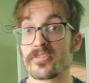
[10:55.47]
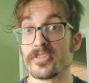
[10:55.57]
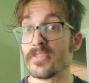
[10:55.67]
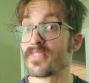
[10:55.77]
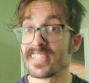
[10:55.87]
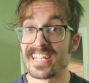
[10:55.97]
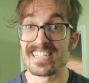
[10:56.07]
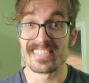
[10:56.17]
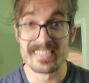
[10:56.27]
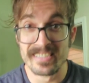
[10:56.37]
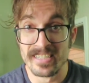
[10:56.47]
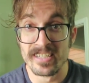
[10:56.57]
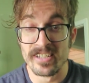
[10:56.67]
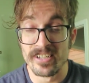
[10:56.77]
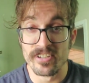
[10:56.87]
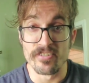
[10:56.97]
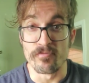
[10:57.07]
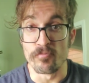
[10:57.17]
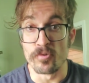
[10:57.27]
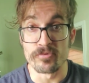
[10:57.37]
than you, even that
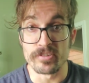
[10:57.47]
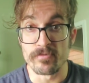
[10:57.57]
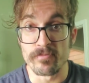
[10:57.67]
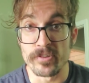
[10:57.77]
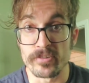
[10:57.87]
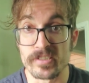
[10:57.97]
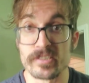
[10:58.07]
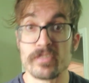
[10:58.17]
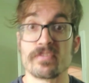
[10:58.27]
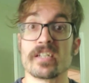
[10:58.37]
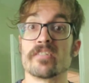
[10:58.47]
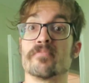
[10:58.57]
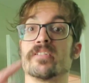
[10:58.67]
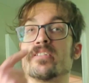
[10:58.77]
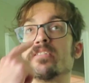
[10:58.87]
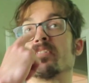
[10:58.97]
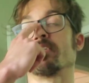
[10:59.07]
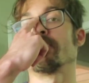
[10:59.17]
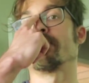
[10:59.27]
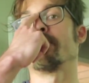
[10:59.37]
won't really work. So you've got to be
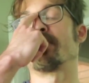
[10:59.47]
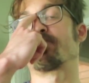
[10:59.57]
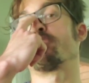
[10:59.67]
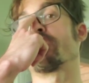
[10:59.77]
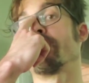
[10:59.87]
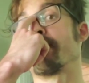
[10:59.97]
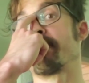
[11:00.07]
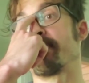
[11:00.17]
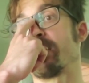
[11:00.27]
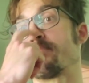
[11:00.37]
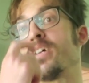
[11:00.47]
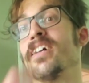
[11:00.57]
strong and in shape